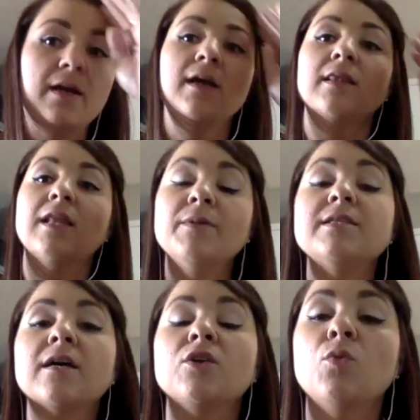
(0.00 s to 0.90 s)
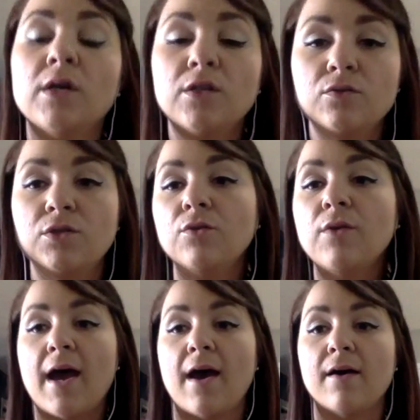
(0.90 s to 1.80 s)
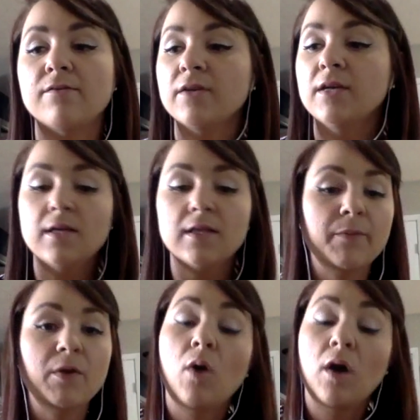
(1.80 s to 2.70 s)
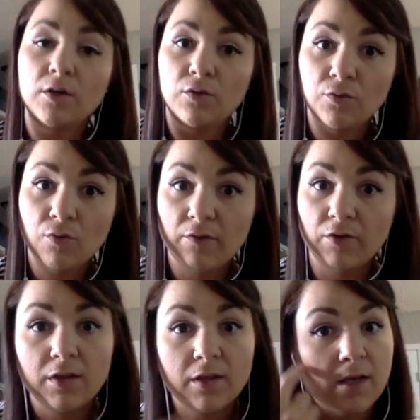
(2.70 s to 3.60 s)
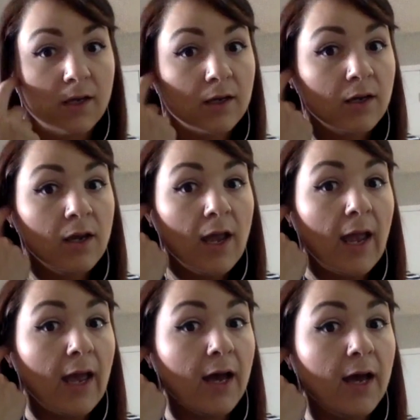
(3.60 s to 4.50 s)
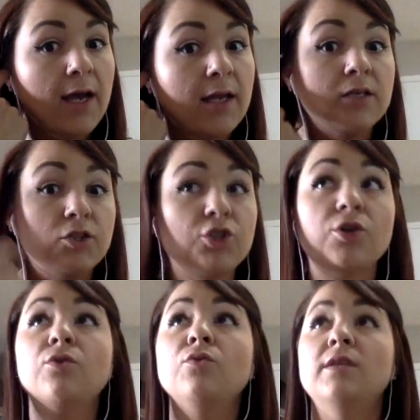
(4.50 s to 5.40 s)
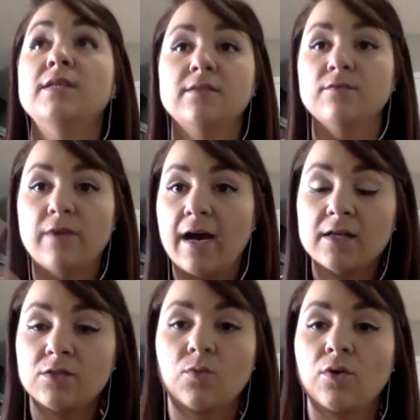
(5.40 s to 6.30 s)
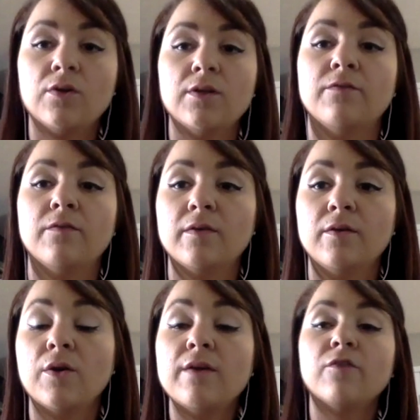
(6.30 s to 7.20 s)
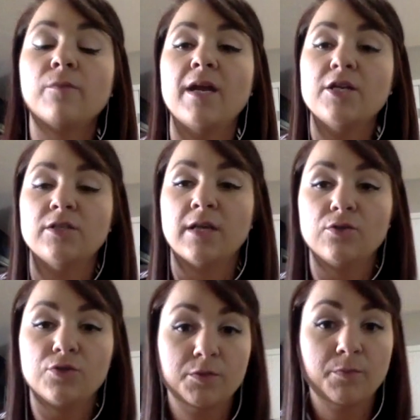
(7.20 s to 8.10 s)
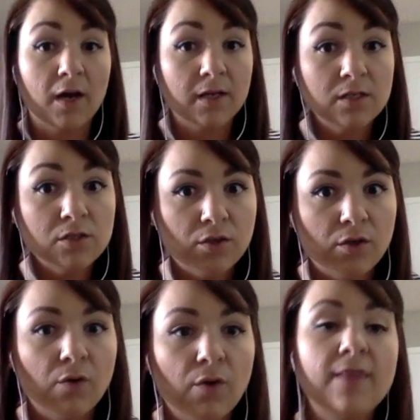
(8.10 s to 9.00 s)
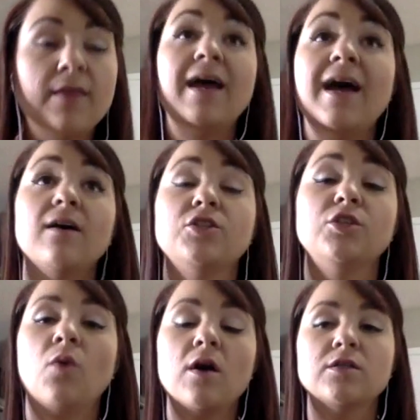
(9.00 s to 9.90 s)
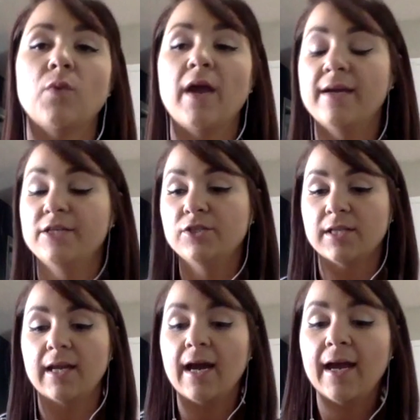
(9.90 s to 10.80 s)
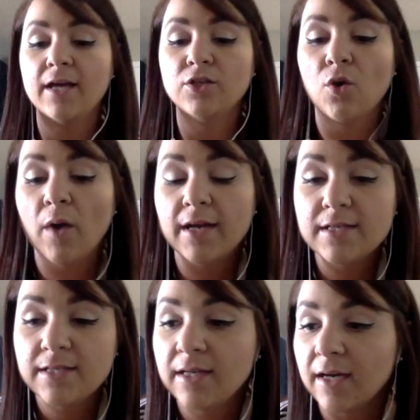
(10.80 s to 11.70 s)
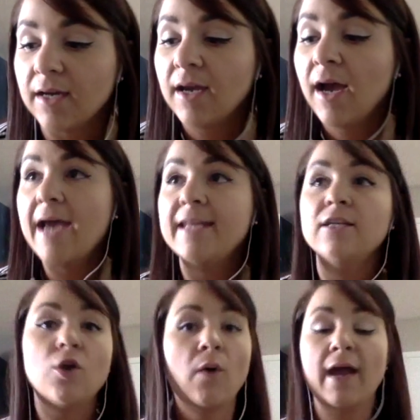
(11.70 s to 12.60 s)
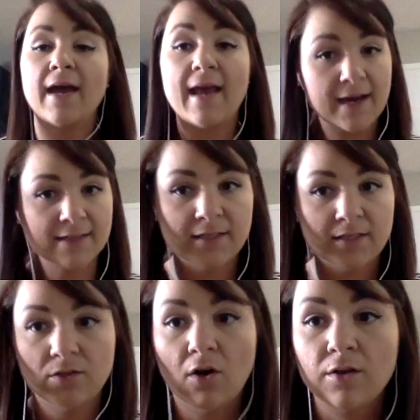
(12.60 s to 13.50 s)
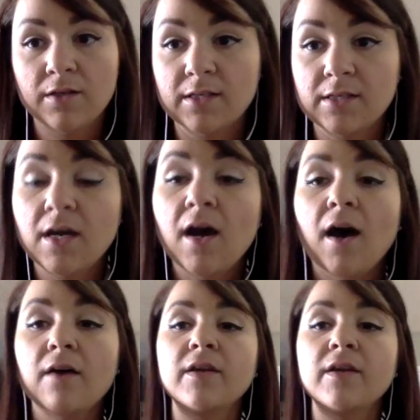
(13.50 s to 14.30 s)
let me tell you what you do have. Let me walk you through everything and show you this vast world of, you know, information that you just bought into. And then she walked away and she was like, I had no idea. I didn't know I had access to all this stuff.